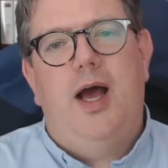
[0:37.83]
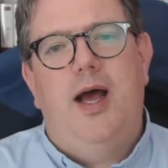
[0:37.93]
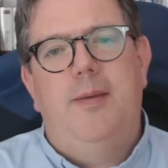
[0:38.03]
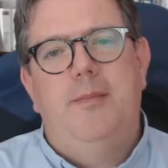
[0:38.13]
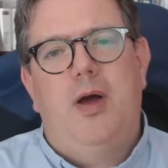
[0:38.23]

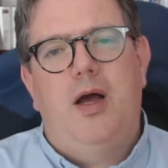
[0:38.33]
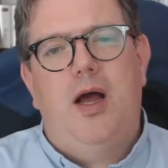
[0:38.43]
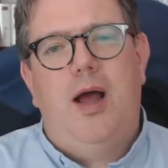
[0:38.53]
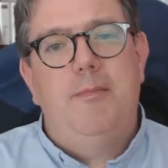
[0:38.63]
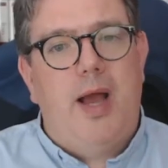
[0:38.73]
um,
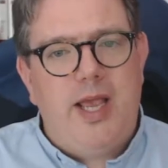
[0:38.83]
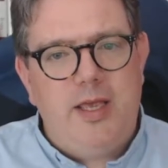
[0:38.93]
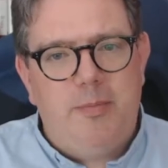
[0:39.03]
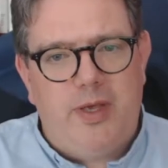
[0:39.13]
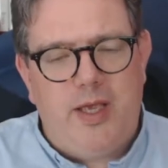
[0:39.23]
and
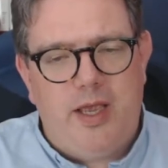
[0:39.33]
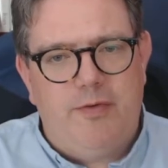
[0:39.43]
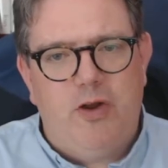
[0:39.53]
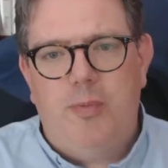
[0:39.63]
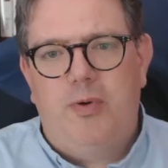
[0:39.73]
maybe
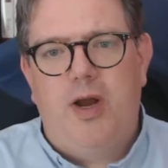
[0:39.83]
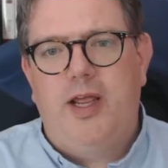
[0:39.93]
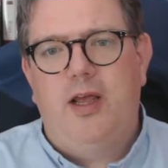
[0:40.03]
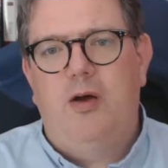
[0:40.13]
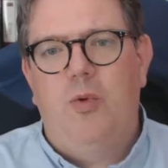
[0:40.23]
even
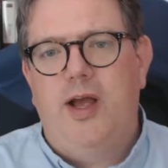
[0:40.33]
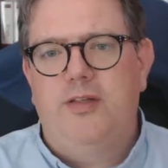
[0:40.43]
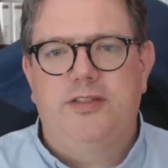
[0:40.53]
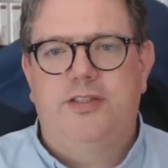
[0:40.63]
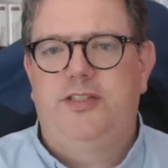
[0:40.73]
operate a way
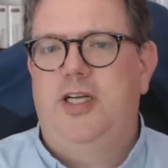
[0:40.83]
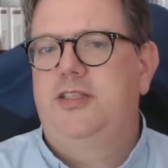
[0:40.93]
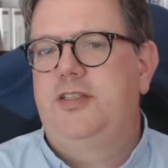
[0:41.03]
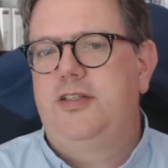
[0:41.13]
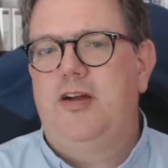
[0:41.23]
that
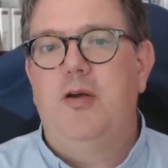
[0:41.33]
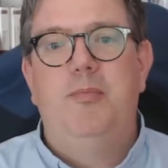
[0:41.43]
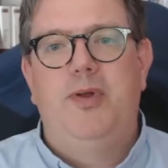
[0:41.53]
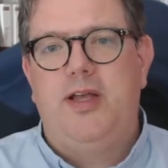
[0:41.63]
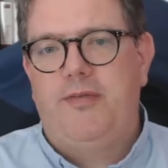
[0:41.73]
suggests that they're
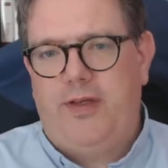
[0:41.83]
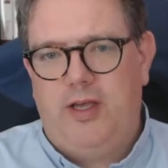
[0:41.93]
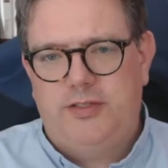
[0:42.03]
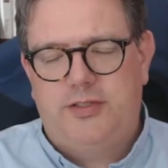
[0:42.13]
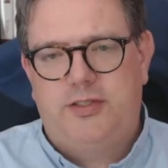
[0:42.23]

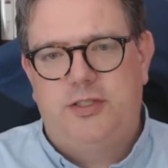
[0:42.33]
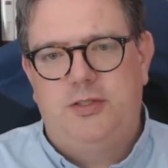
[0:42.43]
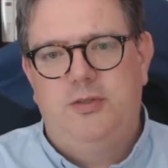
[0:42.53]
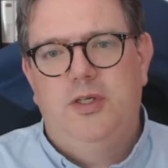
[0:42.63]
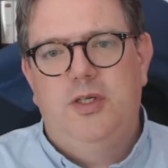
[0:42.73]
oblivious
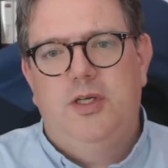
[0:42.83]
to